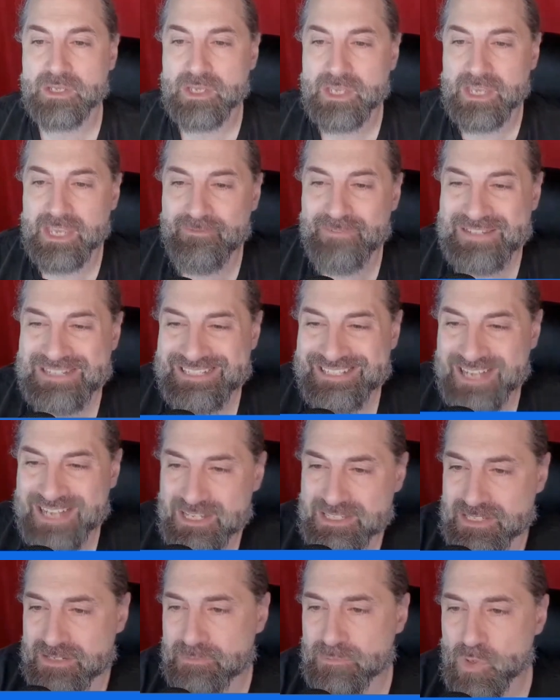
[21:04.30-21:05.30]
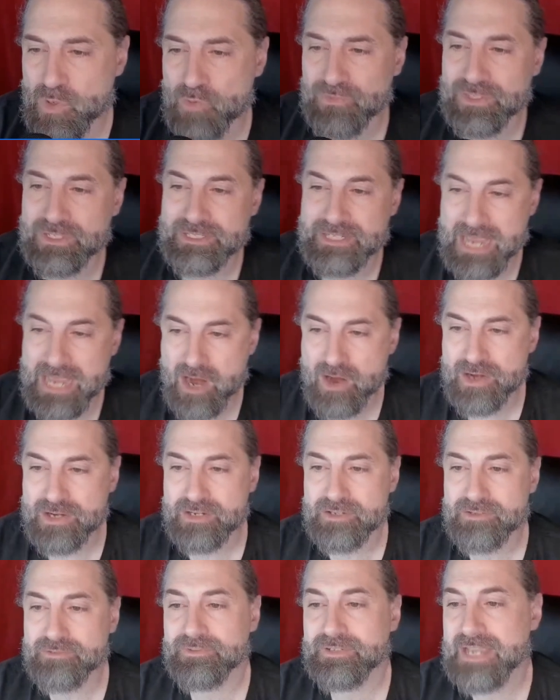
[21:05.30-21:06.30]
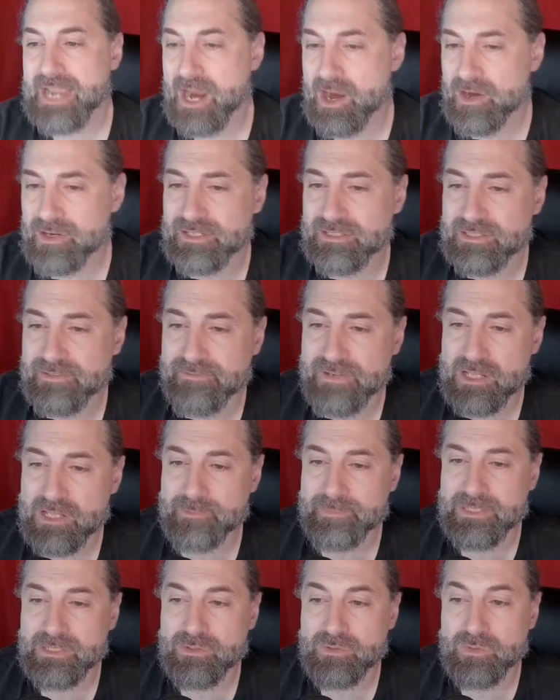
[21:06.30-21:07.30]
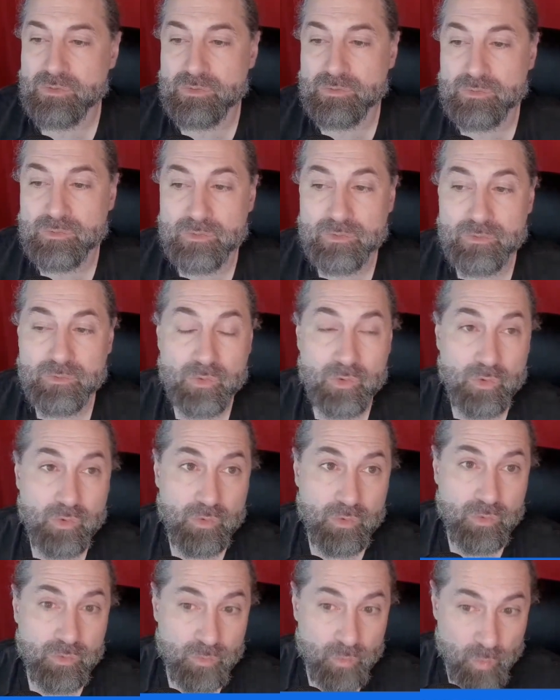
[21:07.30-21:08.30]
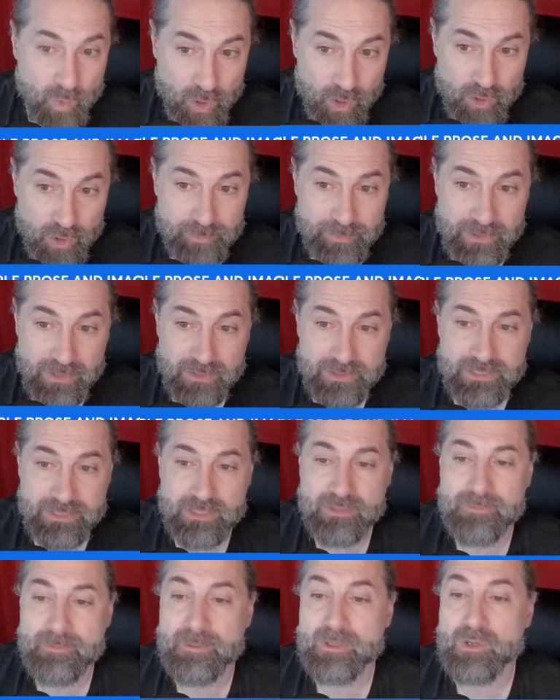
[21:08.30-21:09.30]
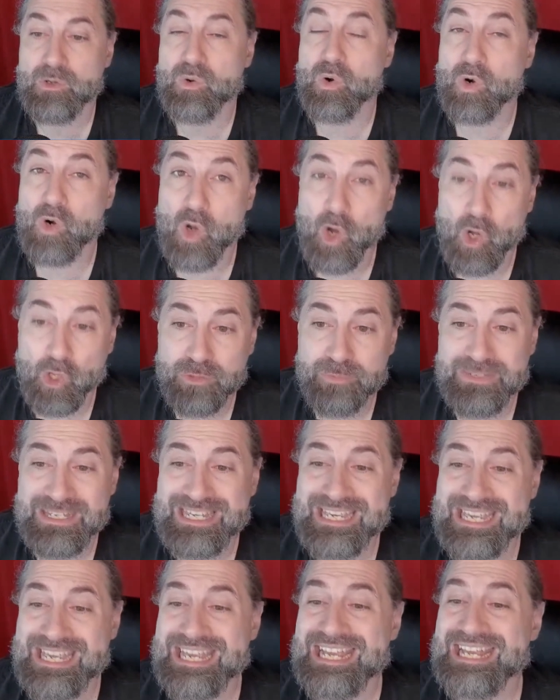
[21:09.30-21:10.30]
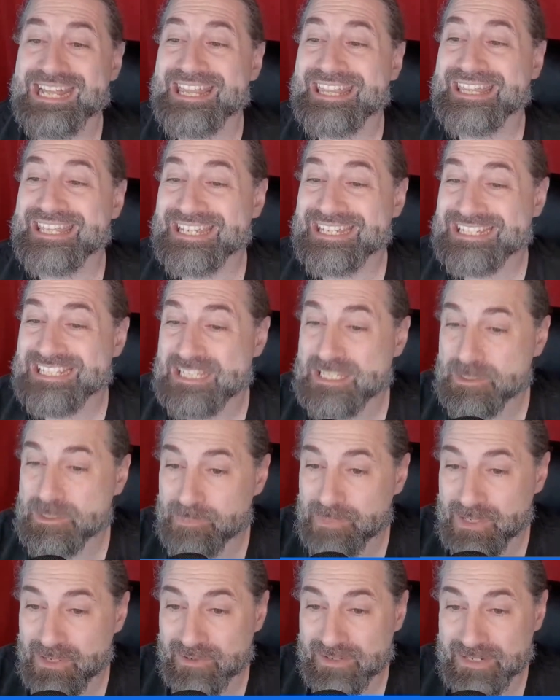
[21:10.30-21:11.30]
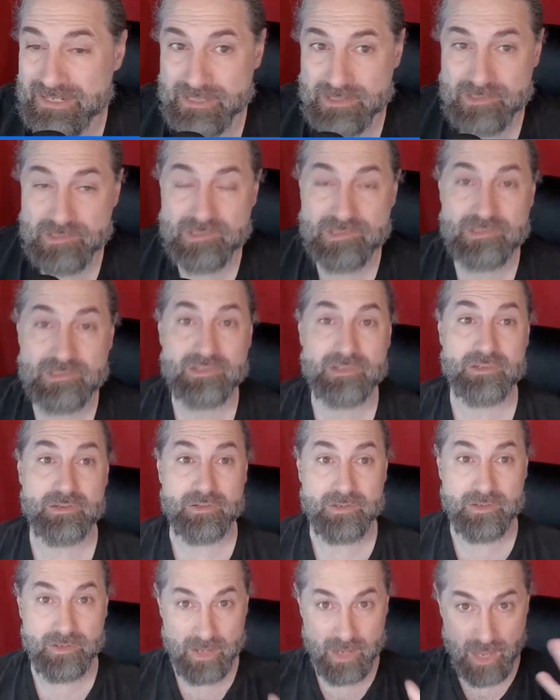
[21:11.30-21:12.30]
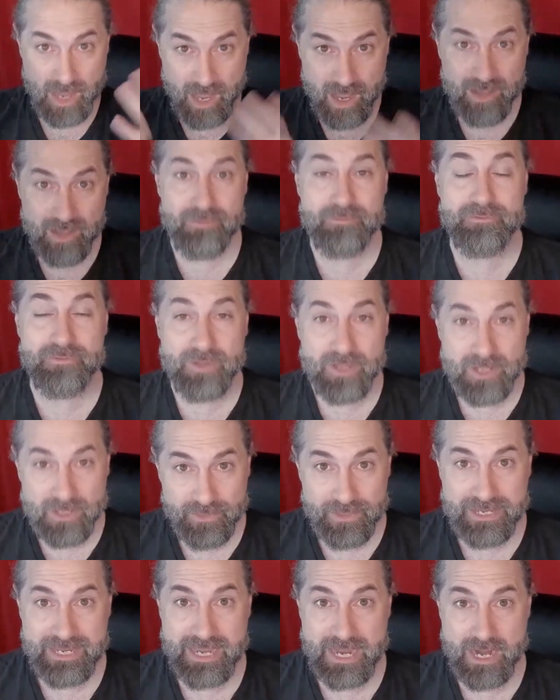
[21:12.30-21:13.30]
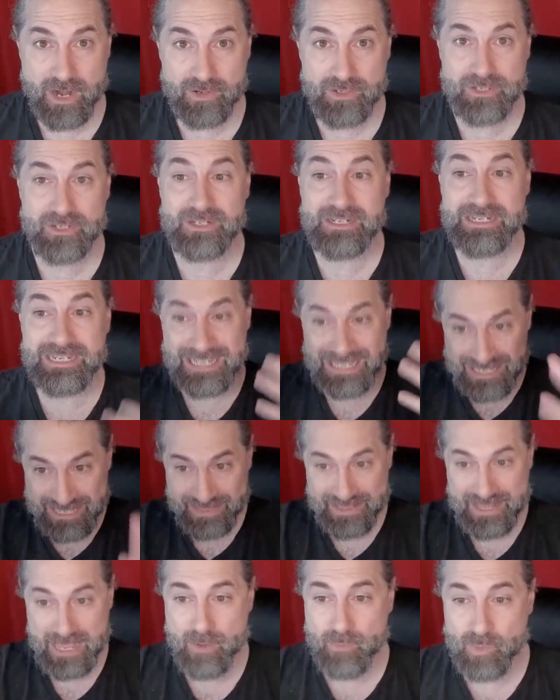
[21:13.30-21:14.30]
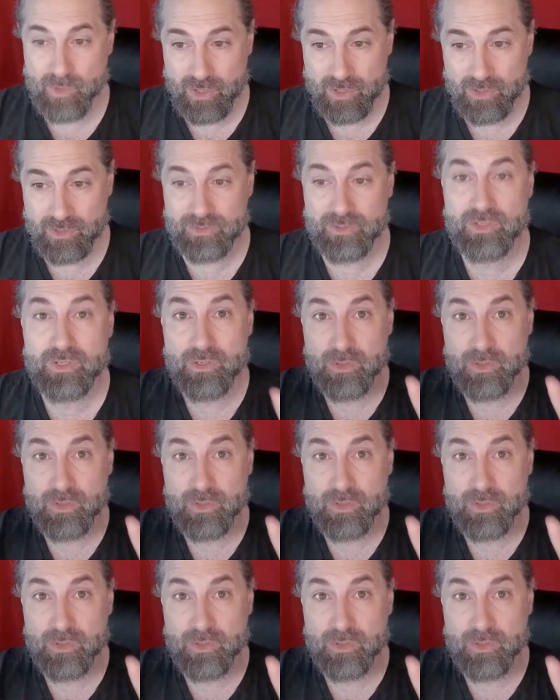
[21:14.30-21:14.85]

If it doesn't move the narrative, character development, world building, or ultimately the experience of the character in that world,